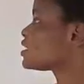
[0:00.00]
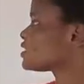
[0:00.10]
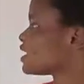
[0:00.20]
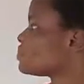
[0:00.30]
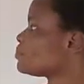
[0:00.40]

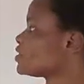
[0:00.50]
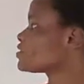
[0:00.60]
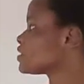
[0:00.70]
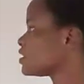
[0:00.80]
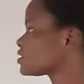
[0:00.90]

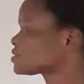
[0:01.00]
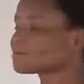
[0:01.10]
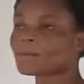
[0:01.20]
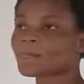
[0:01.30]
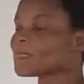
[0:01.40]
10%.
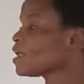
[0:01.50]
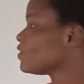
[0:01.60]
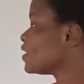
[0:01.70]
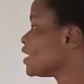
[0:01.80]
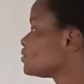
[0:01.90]

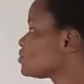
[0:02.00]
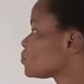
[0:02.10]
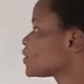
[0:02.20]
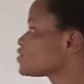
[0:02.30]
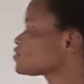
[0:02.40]
Then the
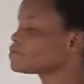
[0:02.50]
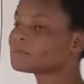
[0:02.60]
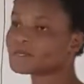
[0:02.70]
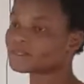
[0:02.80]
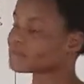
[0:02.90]
question
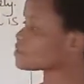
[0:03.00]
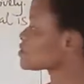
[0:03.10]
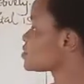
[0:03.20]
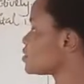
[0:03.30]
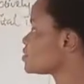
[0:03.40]
number 6
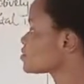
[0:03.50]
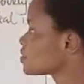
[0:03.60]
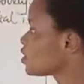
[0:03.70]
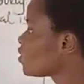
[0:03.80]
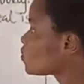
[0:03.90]
says,
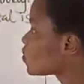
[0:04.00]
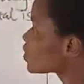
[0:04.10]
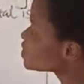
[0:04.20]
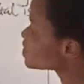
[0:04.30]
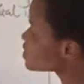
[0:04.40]

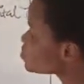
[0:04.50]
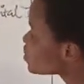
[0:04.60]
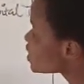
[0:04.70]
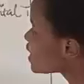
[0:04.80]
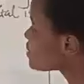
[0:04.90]
what is
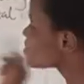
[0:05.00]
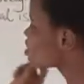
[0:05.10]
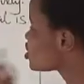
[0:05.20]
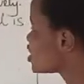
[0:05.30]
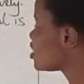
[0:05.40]

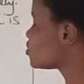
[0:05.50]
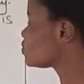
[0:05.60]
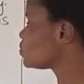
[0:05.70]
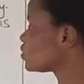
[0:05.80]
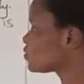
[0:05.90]
Williams' share of
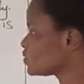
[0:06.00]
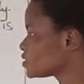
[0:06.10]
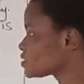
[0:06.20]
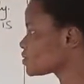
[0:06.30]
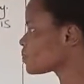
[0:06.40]

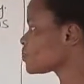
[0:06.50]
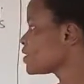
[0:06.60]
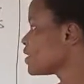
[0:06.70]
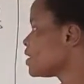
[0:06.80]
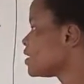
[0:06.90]
profits?
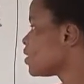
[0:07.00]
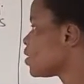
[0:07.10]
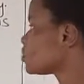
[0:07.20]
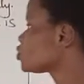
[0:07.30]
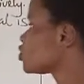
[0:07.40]

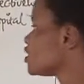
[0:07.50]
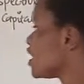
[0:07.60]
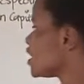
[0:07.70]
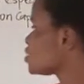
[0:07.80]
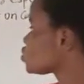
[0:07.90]
Option
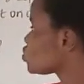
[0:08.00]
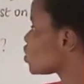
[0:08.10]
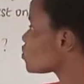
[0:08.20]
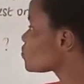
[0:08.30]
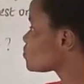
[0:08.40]
A,
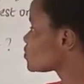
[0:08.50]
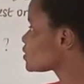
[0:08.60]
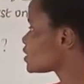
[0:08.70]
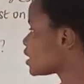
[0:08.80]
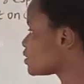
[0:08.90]

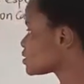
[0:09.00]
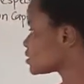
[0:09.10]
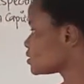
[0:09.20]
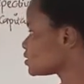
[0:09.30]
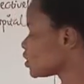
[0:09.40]

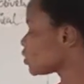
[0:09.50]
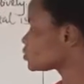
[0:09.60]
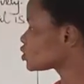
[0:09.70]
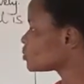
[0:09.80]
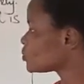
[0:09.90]
12,000.
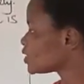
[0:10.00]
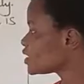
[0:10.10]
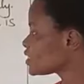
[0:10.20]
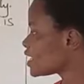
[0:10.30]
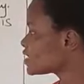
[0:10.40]
Option
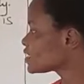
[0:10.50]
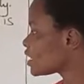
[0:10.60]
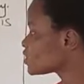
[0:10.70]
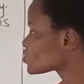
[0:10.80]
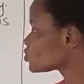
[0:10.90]
B,
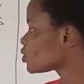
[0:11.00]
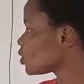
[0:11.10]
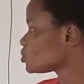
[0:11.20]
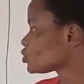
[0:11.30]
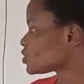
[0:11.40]
10,000.
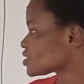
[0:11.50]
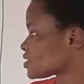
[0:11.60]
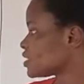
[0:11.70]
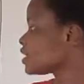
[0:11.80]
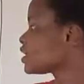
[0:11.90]
Option
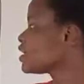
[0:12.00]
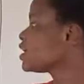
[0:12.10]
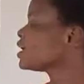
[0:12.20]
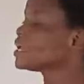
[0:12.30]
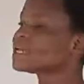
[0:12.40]
C,
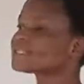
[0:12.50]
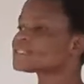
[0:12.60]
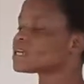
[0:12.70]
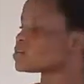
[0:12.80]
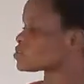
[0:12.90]

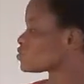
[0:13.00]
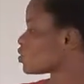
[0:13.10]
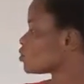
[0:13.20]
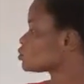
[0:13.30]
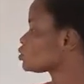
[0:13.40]
8,000.
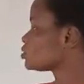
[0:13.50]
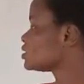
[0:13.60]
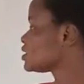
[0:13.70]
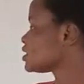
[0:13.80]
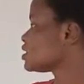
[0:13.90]

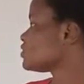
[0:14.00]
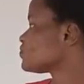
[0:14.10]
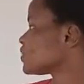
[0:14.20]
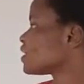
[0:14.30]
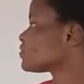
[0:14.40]
Option D,
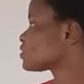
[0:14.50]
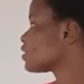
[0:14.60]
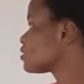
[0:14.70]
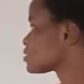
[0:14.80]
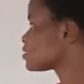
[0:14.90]

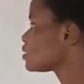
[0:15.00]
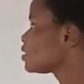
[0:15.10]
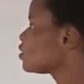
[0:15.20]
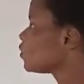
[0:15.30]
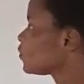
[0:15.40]
5,000.
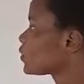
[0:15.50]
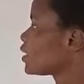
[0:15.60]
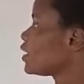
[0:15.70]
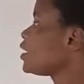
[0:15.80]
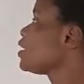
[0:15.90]

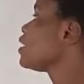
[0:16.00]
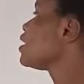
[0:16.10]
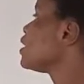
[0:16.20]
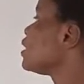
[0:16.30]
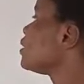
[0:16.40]
Okay.
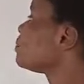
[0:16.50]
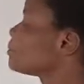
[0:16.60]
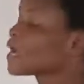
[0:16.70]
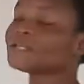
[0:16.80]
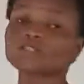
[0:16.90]

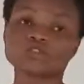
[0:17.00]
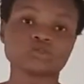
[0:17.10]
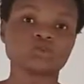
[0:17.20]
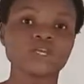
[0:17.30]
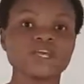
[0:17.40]
Mind you,
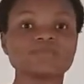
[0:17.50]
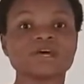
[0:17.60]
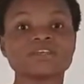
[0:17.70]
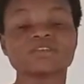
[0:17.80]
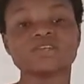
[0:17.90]
whenever
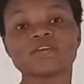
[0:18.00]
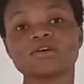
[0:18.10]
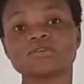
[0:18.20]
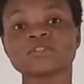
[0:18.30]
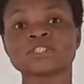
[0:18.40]
you hear
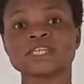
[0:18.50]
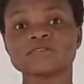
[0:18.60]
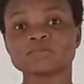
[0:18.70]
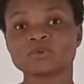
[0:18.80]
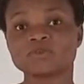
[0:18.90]
of share
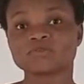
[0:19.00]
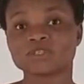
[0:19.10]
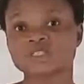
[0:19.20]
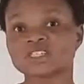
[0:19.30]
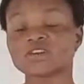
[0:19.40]
of
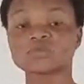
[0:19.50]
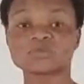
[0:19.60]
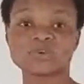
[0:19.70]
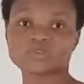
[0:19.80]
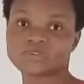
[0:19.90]

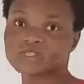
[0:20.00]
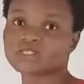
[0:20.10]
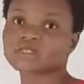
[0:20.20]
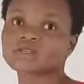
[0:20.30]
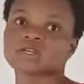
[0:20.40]

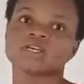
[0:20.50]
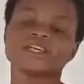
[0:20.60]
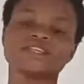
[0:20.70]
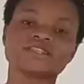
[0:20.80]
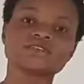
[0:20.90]
profits,
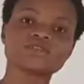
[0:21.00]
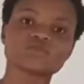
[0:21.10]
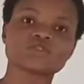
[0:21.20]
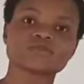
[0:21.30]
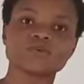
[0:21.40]
it deals
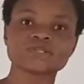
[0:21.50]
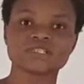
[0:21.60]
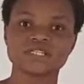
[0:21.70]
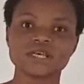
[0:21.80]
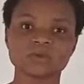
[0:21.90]
with
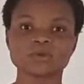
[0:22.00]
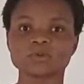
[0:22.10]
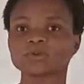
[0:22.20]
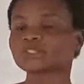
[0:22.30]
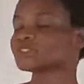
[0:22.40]
mostly
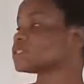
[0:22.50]
appropriation